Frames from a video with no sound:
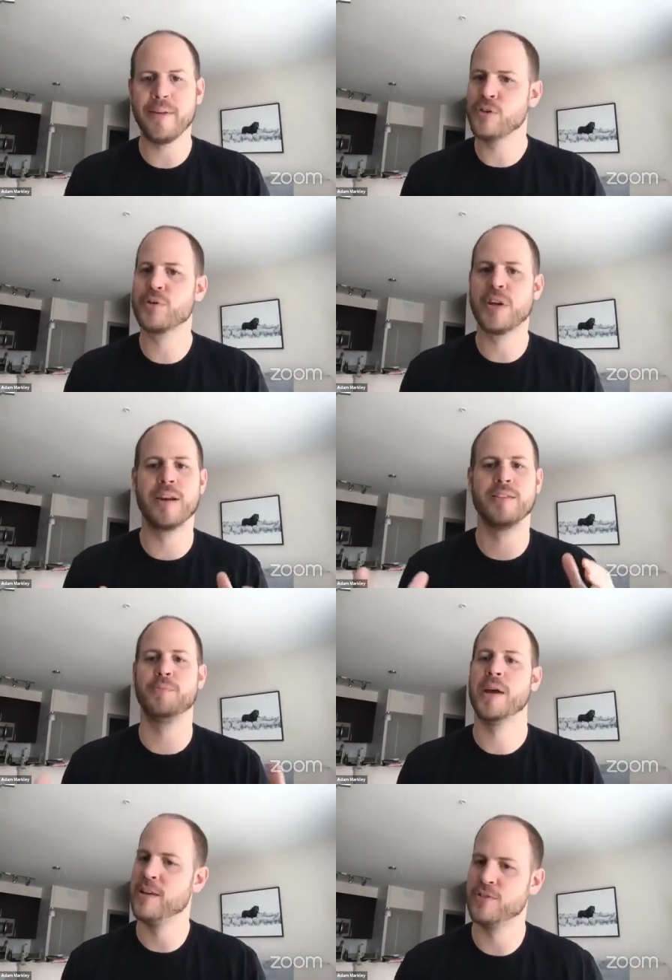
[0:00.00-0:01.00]
you get as
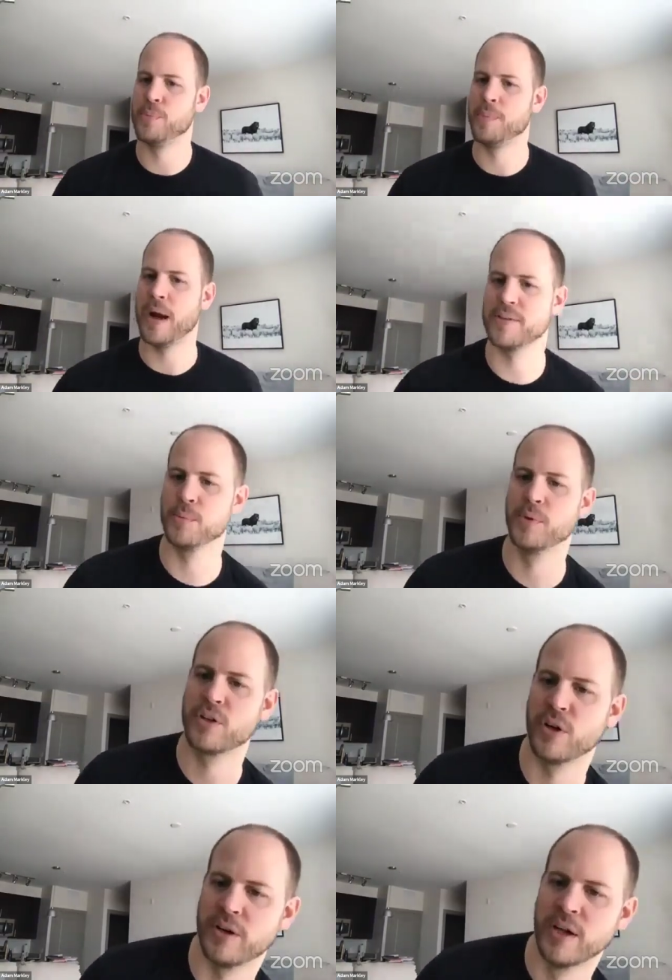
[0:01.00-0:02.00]
many as you possibly
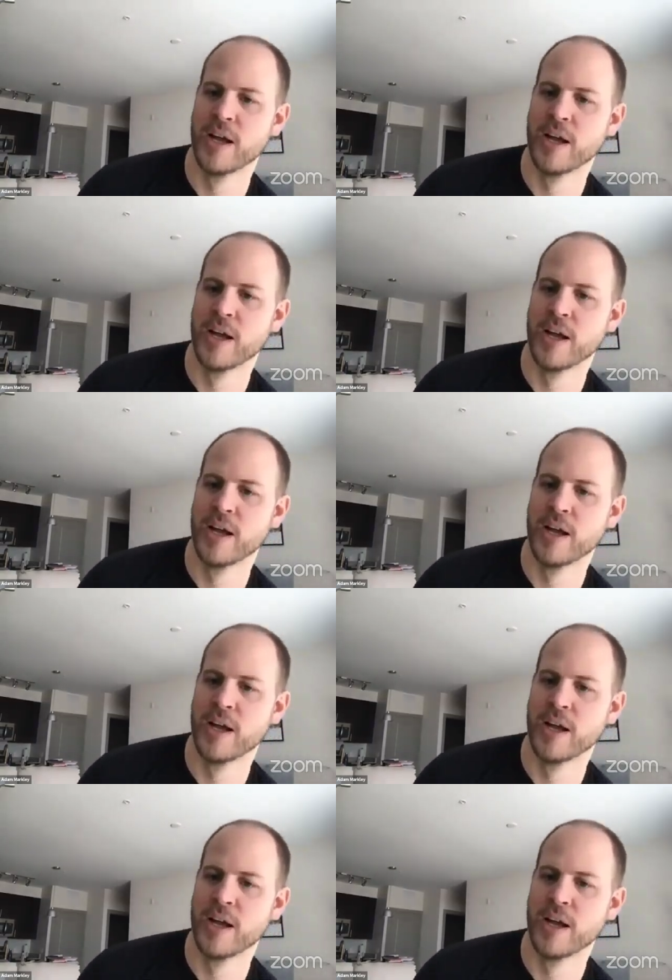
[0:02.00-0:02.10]
could.